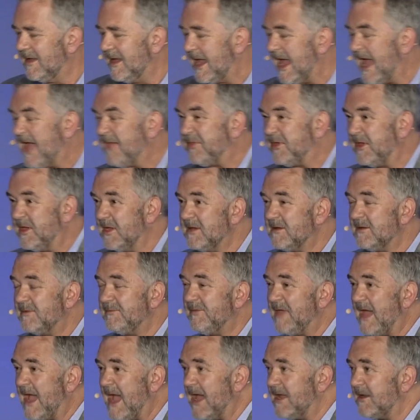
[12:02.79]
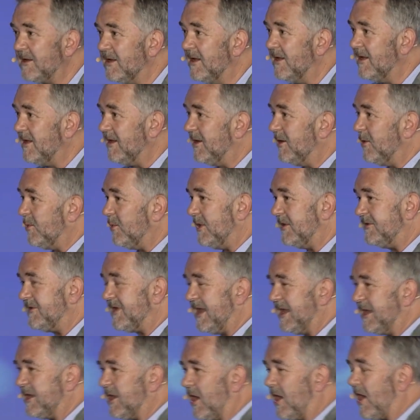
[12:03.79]
At the end of that, we
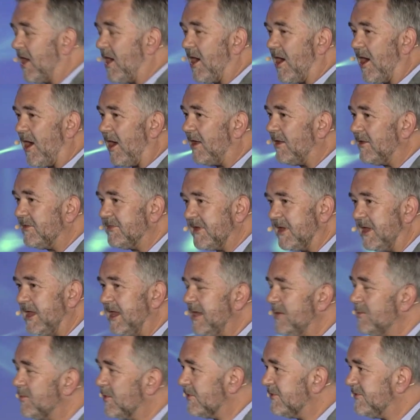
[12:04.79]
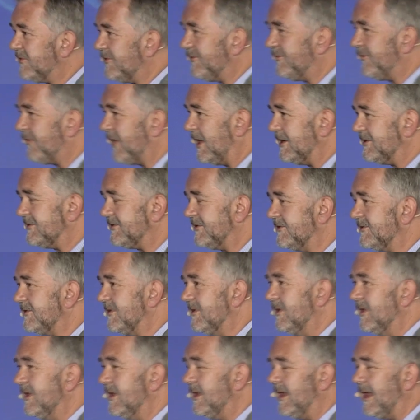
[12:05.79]
take all the keywords or phrases
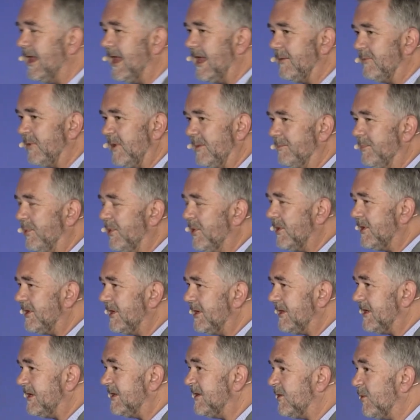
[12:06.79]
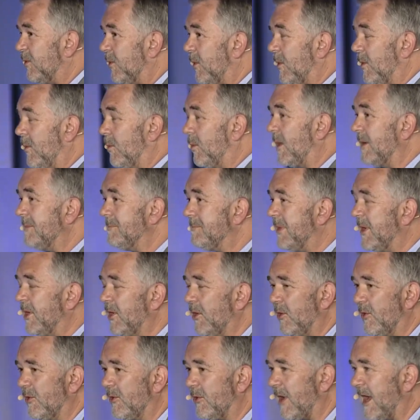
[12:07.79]
and we put it into a one
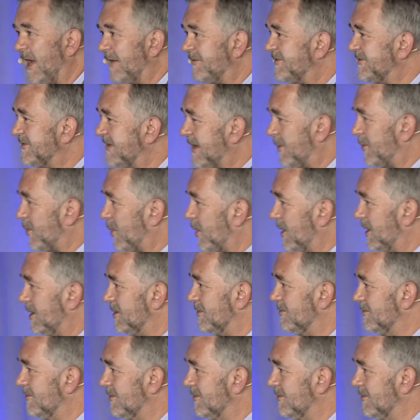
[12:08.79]
paragraph summary